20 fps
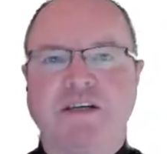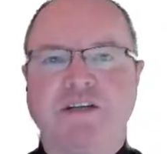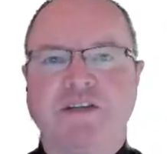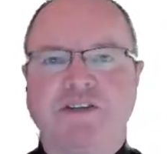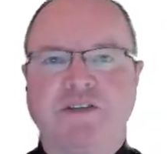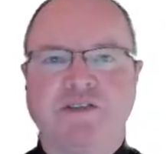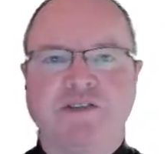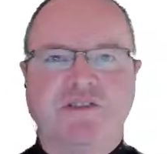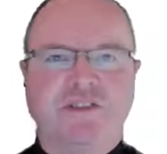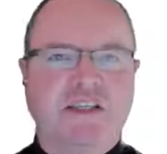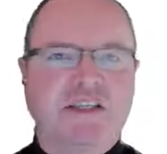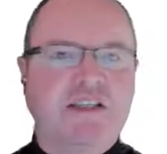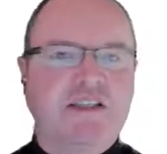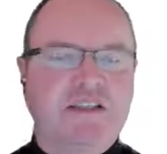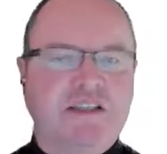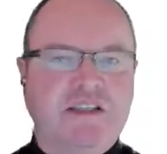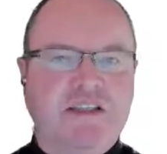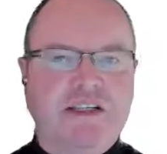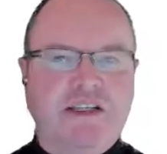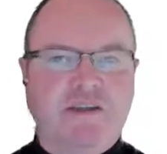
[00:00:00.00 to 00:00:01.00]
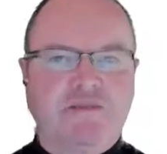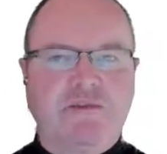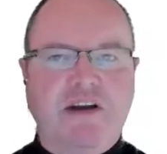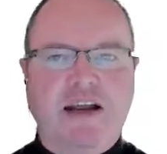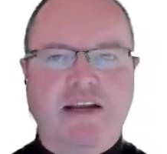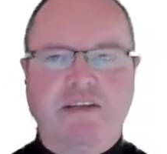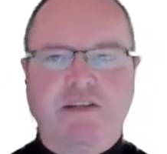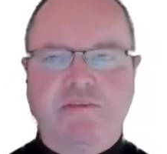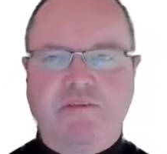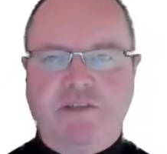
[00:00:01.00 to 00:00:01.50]
using linear
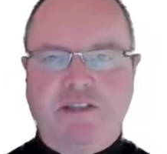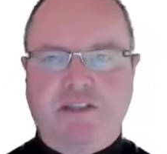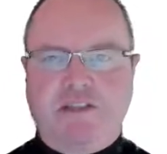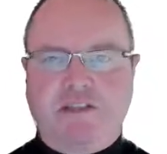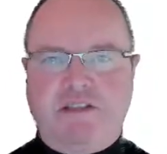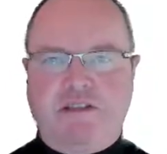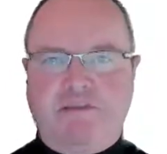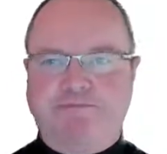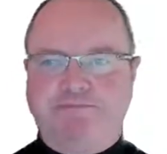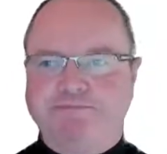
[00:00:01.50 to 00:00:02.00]
randomness.